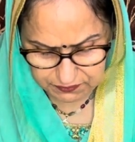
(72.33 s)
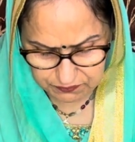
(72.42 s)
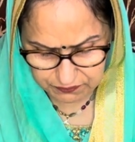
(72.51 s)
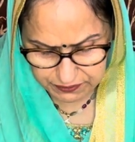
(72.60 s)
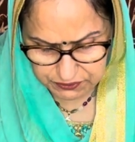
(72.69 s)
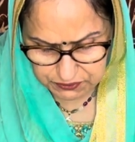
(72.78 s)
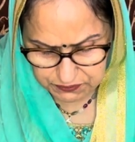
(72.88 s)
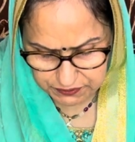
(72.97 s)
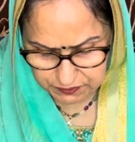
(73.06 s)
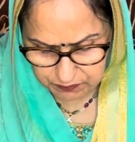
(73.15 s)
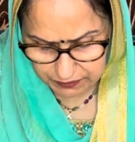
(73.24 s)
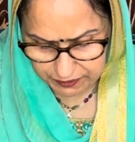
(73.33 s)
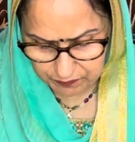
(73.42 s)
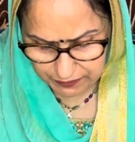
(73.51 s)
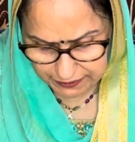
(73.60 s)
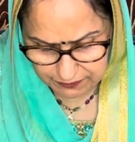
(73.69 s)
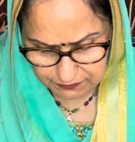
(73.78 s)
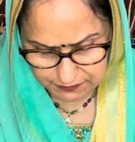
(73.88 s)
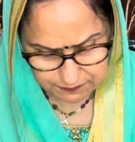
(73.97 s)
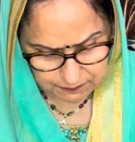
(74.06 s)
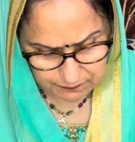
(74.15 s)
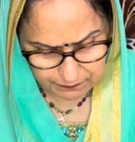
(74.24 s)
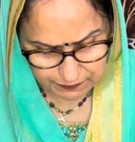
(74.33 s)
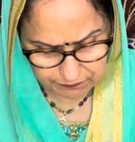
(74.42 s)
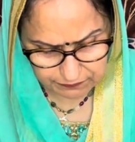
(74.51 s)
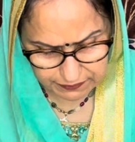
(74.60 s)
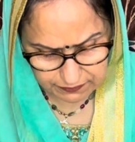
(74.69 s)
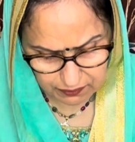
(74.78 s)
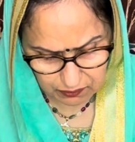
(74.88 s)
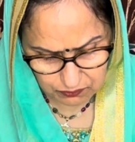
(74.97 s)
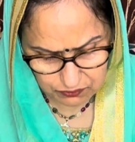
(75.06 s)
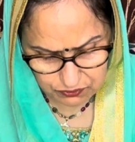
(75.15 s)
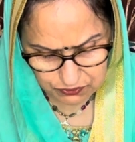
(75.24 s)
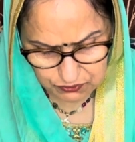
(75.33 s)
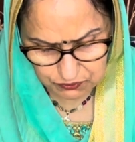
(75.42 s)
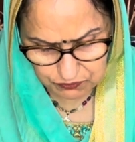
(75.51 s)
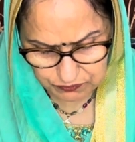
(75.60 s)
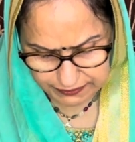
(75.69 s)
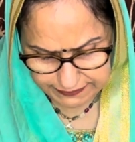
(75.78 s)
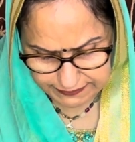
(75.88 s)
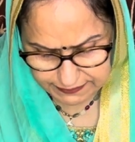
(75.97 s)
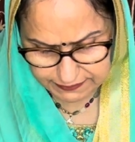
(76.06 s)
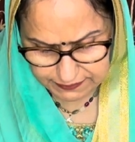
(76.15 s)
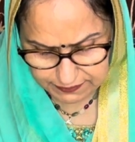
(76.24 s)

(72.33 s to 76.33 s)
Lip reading: Why should he blame anyone when thou so willest?